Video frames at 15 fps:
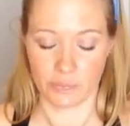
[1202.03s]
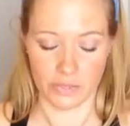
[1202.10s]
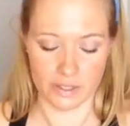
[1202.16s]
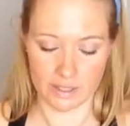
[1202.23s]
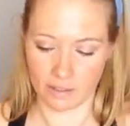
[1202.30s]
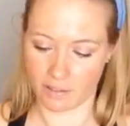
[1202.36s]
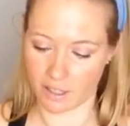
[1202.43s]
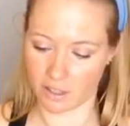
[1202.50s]

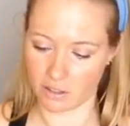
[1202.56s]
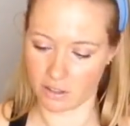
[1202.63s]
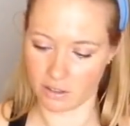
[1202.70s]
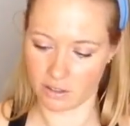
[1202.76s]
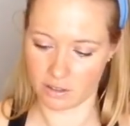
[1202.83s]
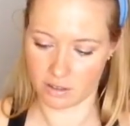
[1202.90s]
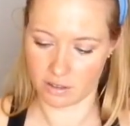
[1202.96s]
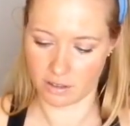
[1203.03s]
Let's see if I can.
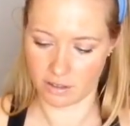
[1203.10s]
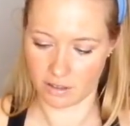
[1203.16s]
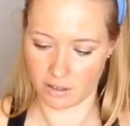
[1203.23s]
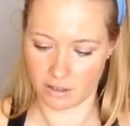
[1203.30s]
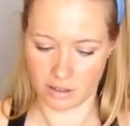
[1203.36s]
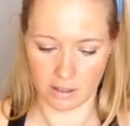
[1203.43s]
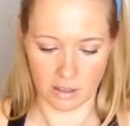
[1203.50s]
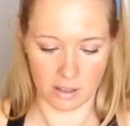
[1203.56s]

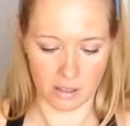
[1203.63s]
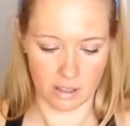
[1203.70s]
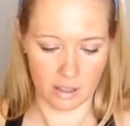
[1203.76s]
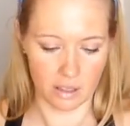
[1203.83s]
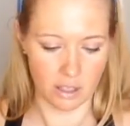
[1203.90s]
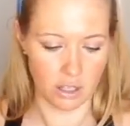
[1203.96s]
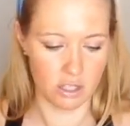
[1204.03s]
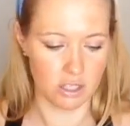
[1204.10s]

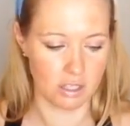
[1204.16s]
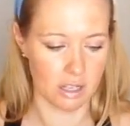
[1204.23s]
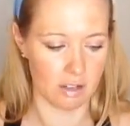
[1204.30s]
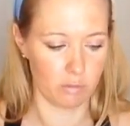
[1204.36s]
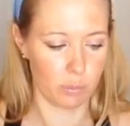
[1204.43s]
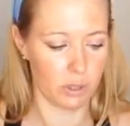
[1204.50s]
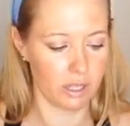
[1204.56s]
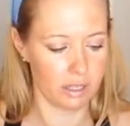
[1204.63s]
You just kind
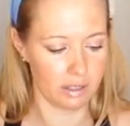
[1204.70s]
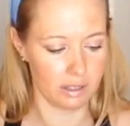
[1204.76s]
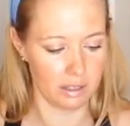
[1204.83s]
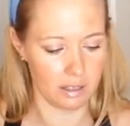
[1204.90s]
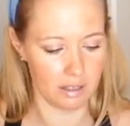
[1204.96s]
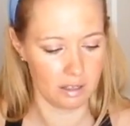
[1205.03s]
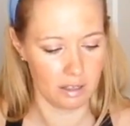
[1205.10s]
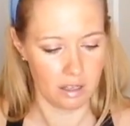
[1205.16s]
of put it,
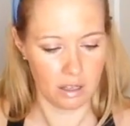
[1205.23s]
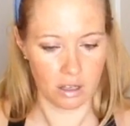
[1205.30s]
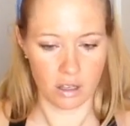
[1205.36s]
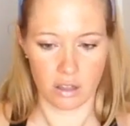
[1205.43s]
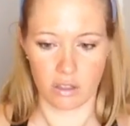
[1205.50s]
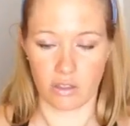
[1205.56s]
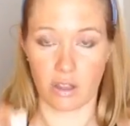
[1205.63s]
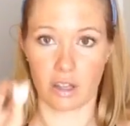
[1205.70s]

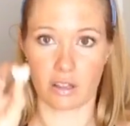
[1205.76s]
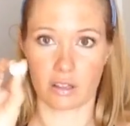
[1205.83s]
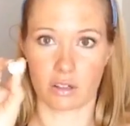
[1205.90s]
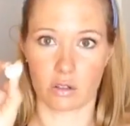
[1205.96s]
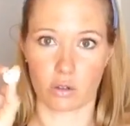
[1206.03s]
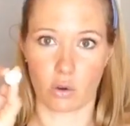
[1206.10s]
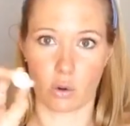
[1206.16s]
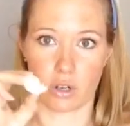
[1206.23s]
the
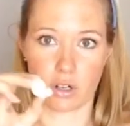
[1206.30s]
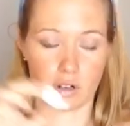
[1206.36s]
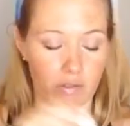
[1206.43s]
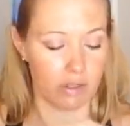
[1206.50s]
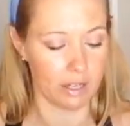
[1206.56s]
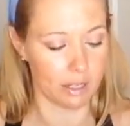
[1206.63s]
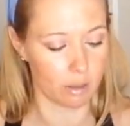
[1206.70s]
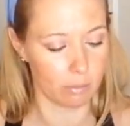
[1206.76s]
little corner of
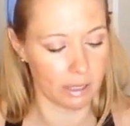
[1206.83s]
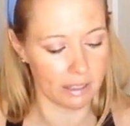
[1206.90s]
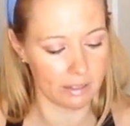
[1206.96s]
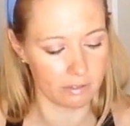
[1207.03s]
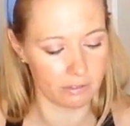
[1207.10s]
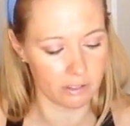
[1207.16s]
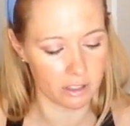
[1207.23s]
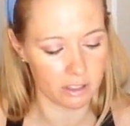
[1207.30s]
the earbud
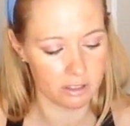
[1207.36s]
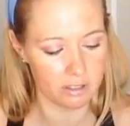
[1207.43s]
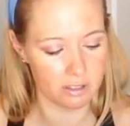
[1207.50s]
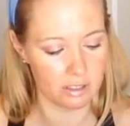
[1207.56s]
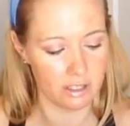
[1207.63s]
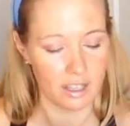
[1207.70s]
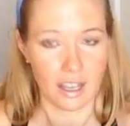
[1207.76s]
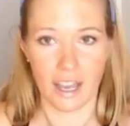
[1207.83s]
in
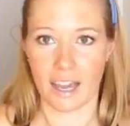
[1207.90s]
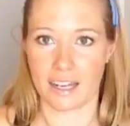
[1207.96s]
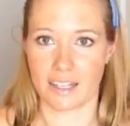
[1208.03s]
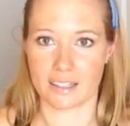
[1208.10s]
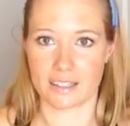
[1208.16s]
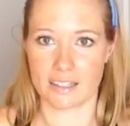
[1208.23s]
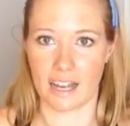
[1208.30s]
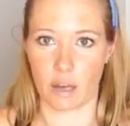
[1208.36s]
first, and
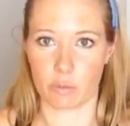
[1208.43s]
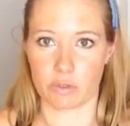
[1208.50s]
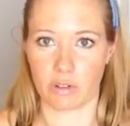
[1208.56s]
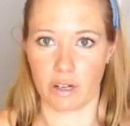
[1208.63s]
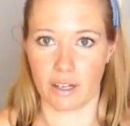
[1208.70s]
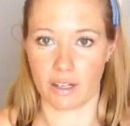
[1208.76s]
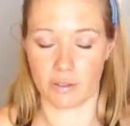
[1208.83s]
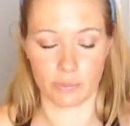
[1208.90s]
it snaps
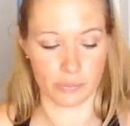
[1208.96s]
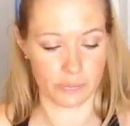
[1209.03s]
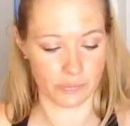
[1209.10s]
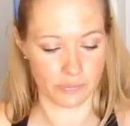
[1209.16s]
right in.